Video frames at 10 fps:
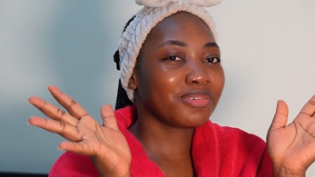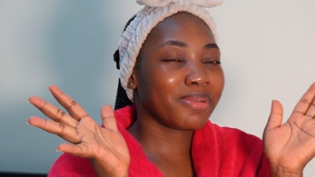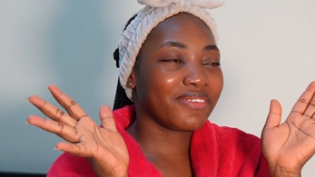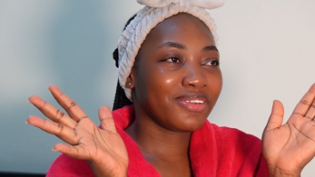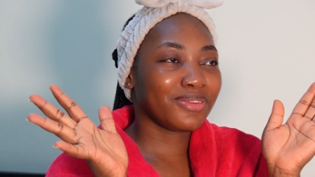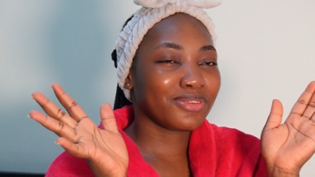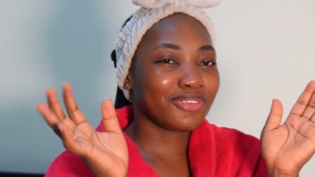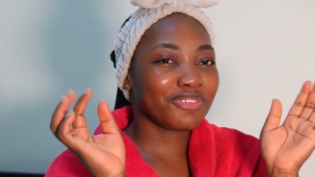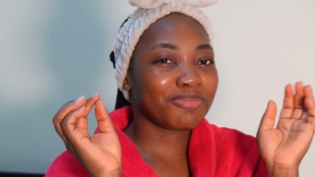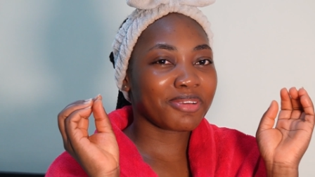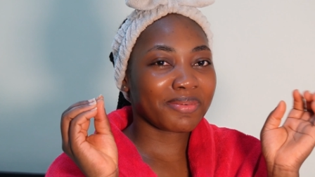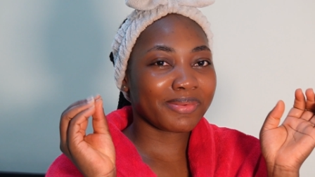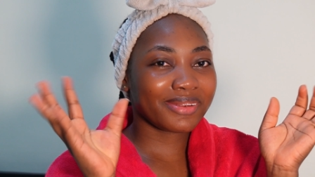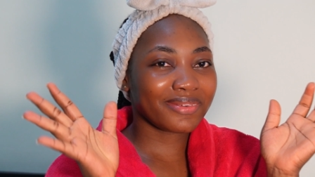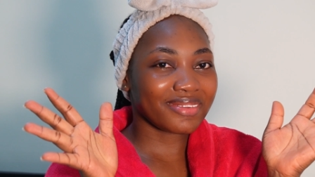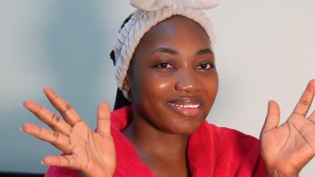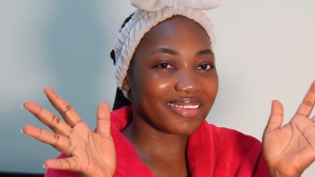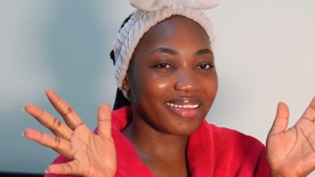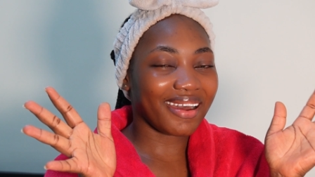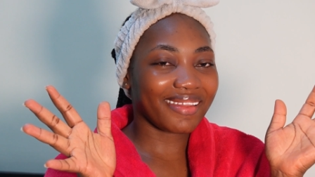my videos, you've probably
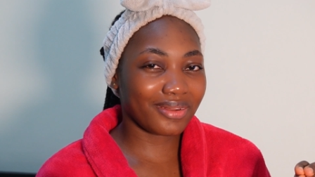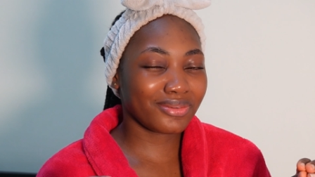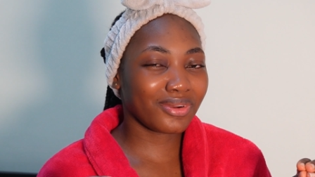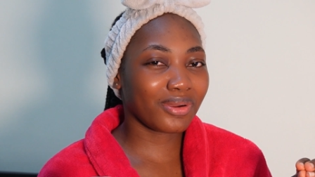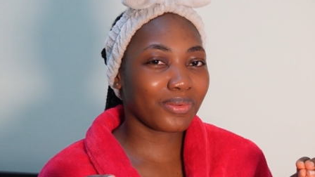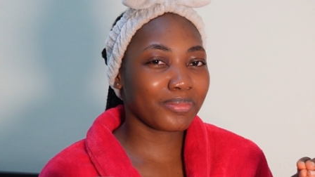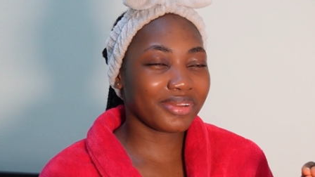noticed that I do not